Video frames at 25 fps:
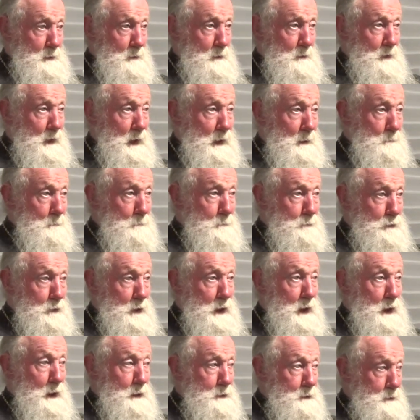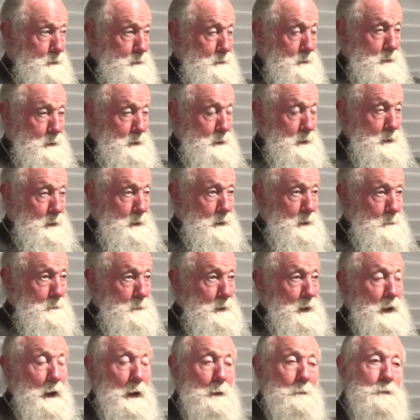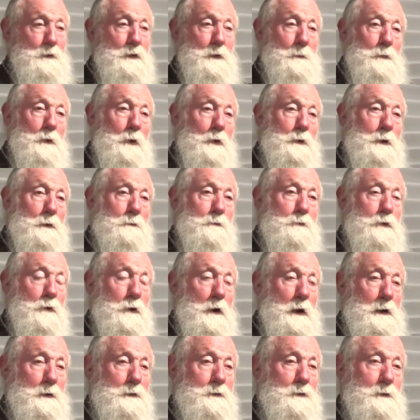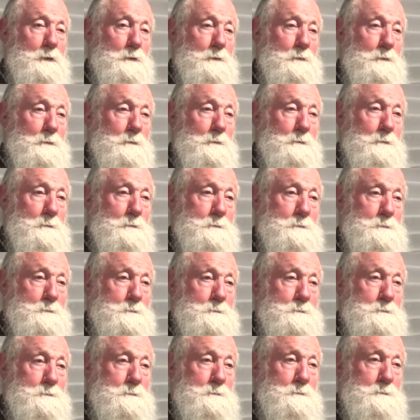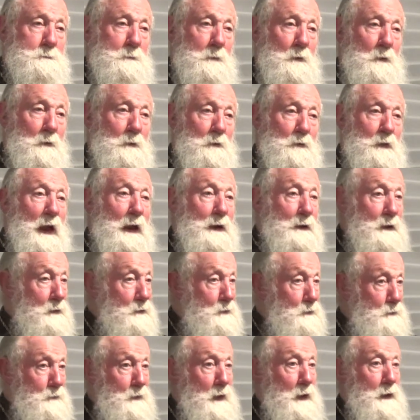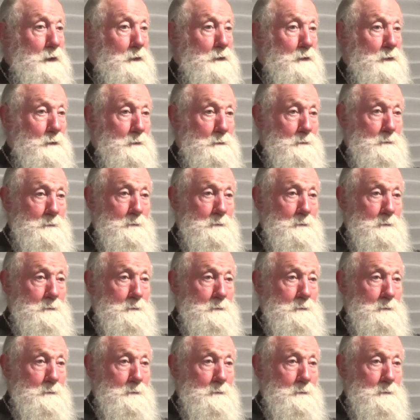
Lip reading: that bread becomes the body of Christ. That is faith.